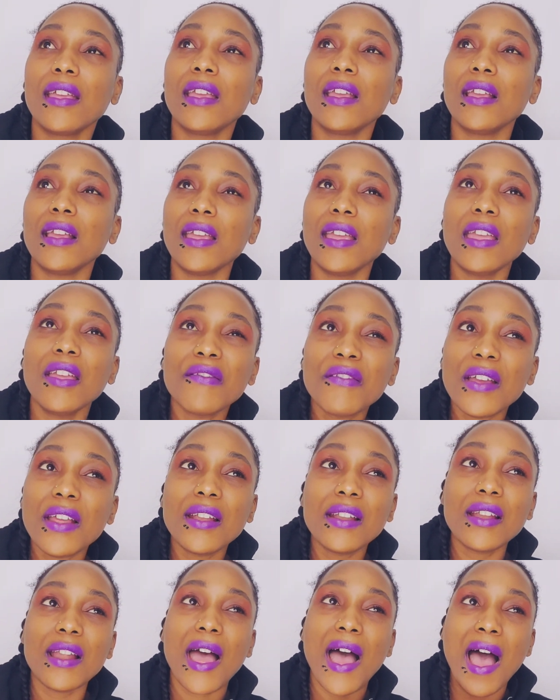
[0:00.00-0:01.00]

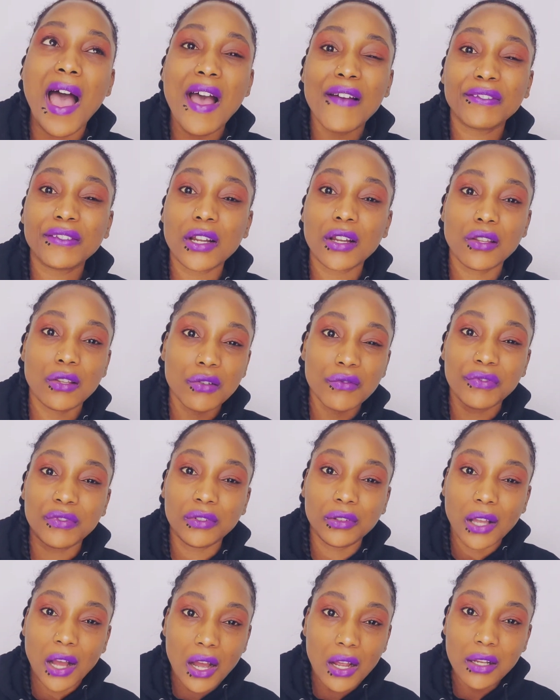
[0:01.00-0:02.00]
even after you've
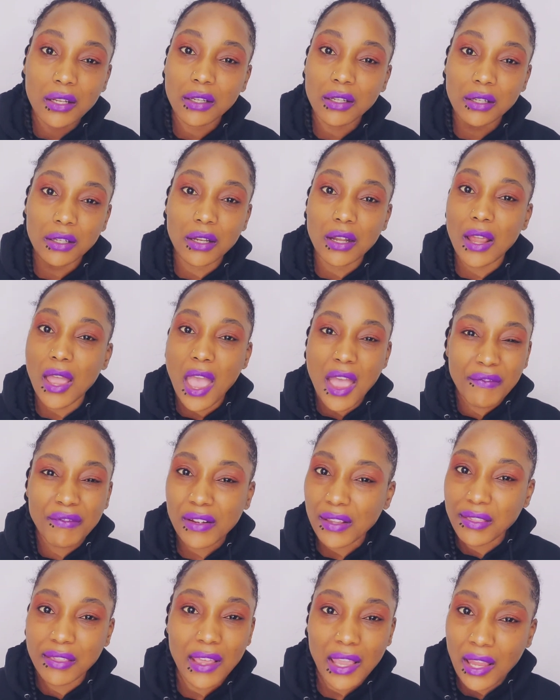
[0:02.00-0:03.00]
done
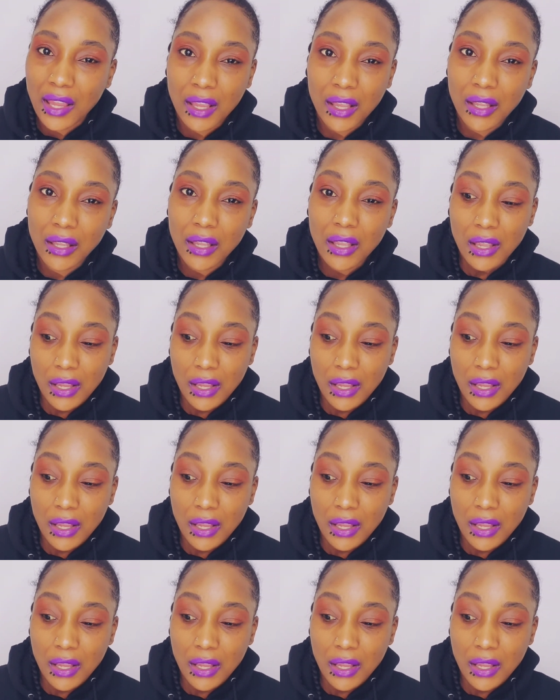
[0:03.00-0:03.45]
everything,